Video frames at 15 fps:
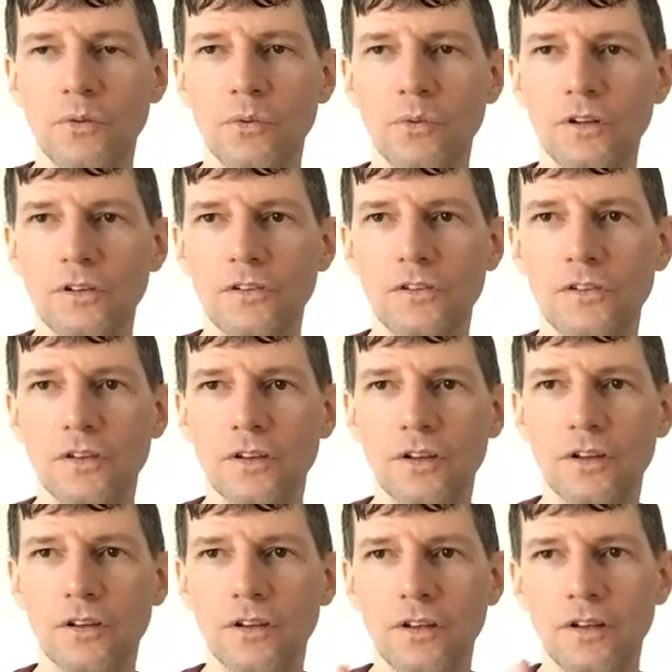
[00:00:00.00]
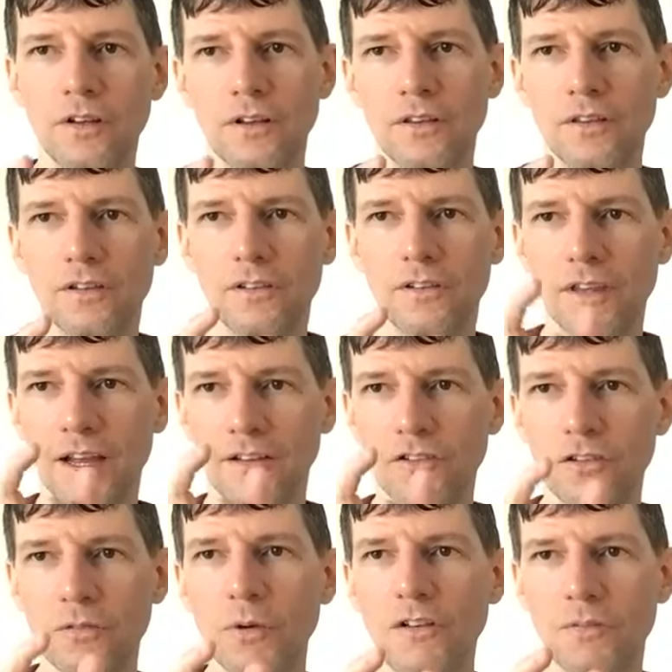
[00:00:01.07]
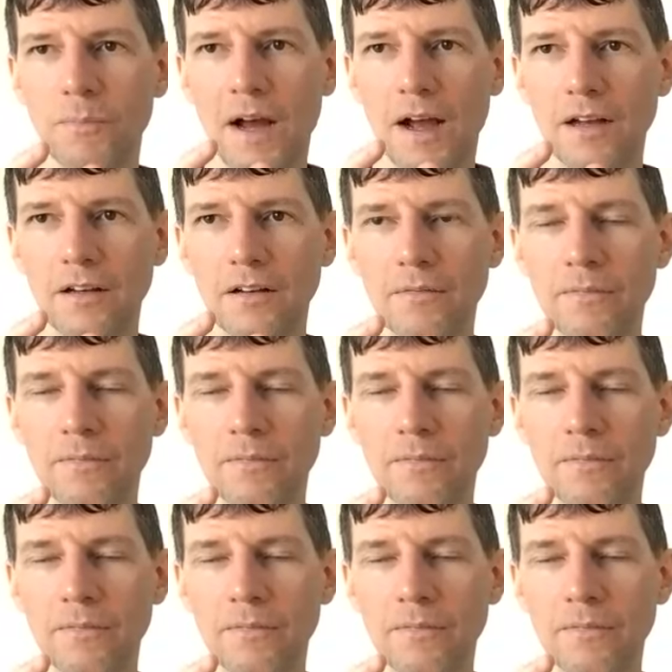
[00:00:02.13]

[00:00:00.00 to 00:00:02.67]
was the, the that sweet spot.